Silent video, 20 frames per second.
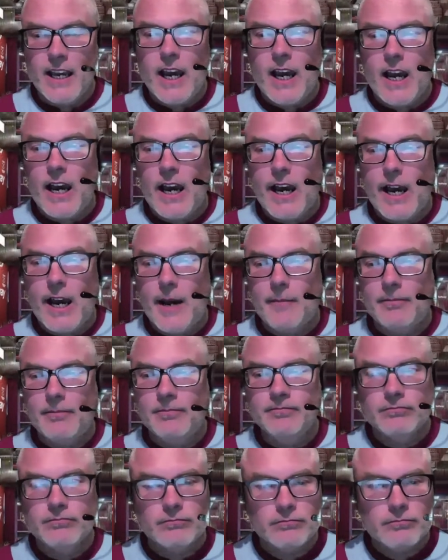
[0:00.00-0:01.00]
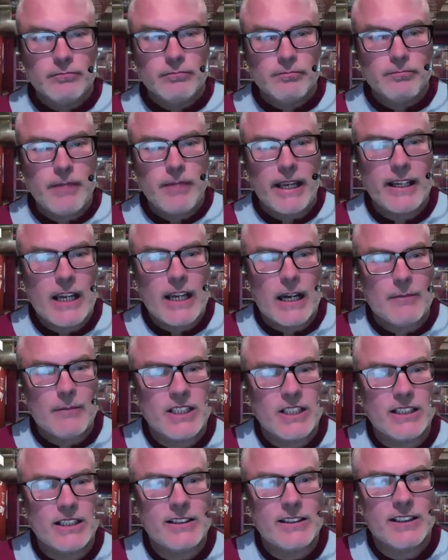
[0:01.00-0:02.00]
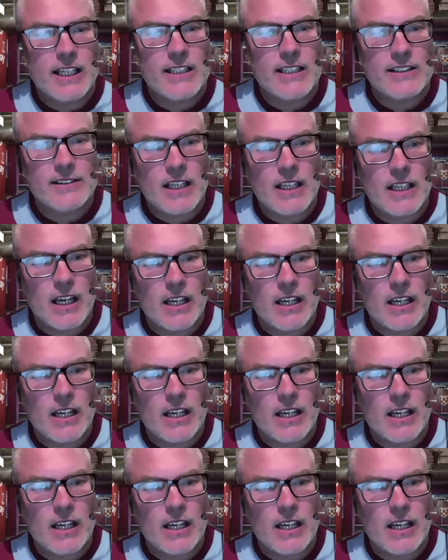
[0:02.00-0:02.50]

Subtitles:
Ben comes in, says,